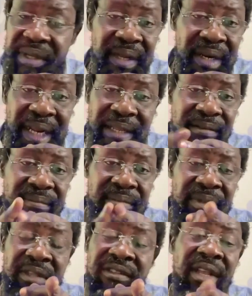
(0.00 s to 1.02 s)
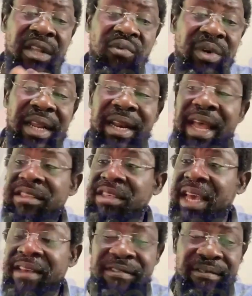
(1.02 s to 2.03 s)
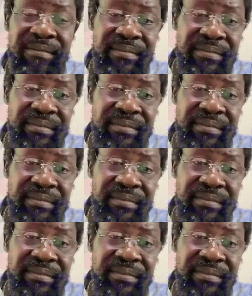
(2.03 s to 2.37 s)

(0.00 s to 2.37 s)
that the state would energize